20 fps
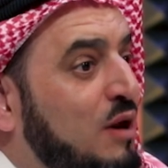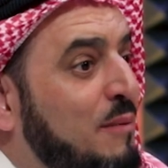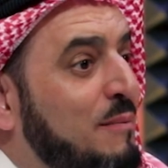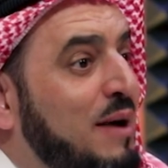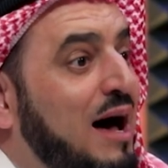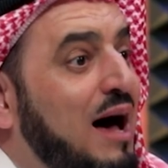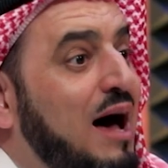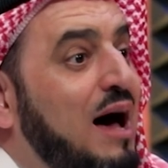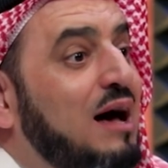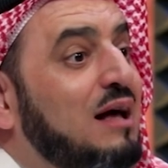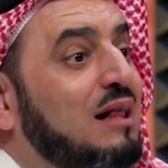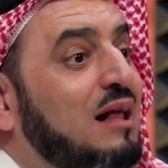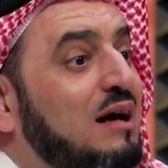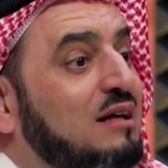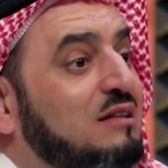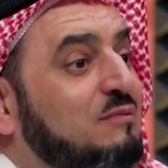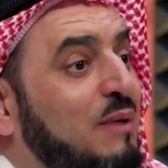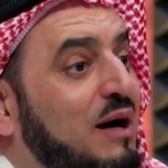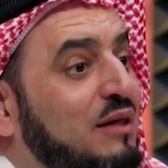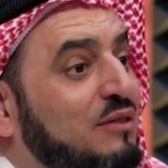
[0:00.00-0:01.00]
The church
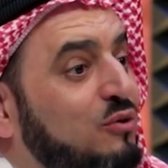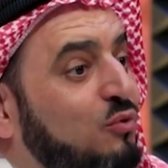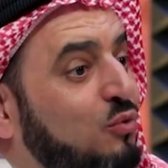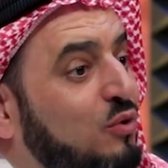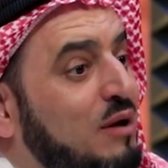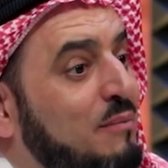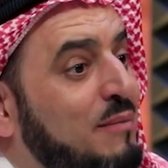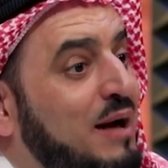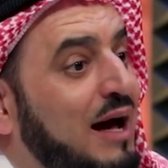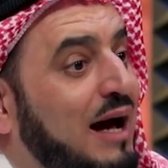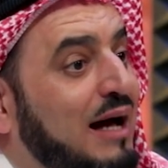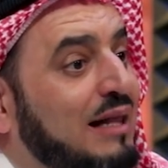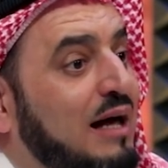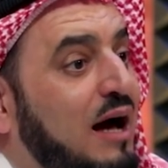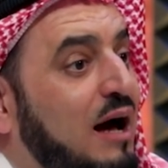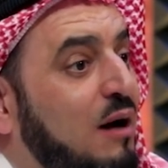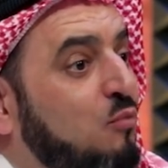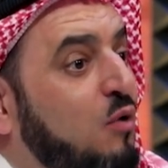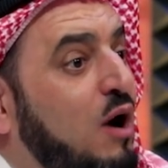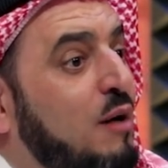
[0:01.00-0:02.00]
persecuted
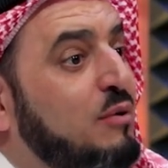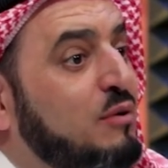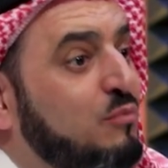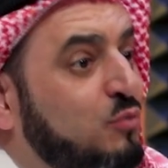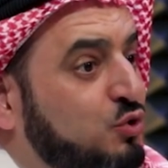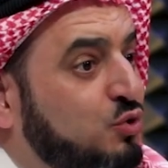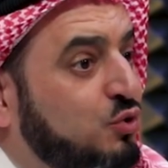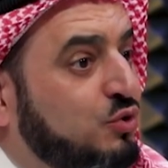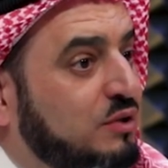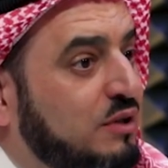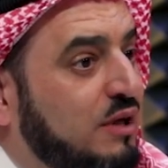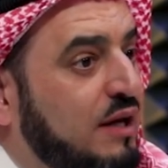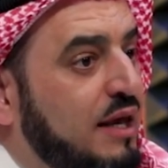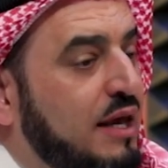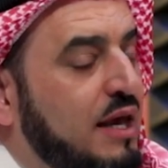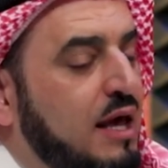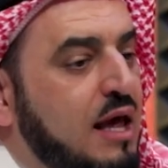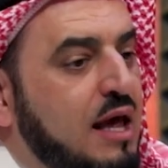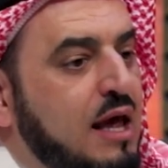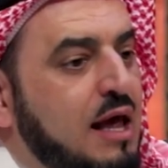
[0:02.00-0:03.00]
scientists and
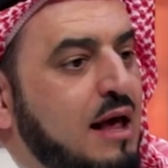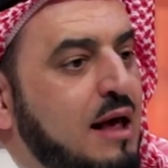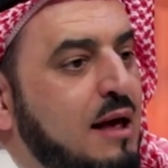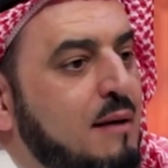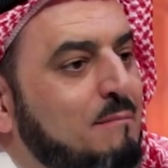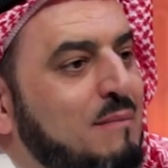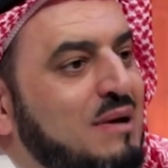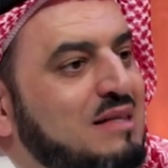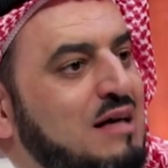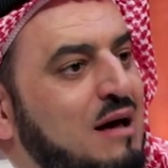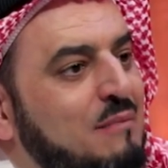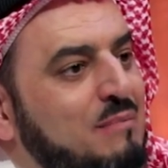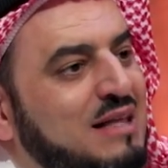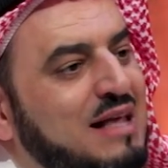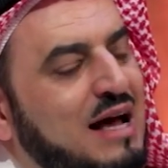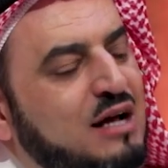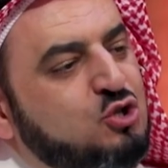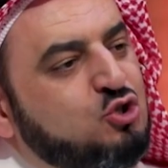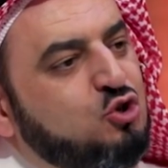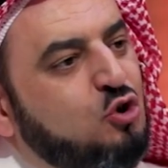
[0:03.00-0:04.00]
even burned some at the
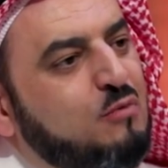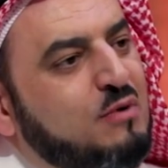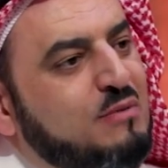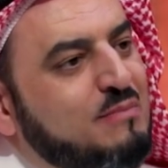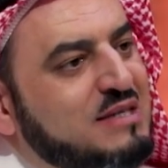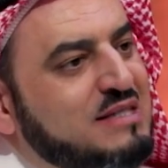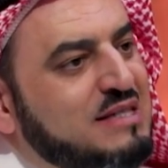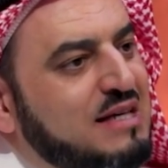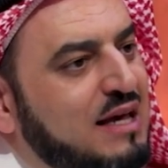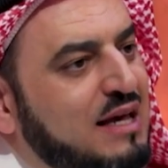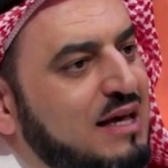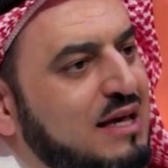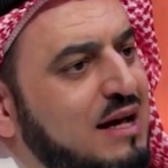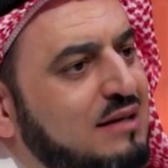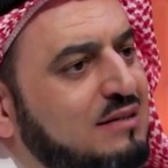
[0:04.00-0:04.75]
gates of cities.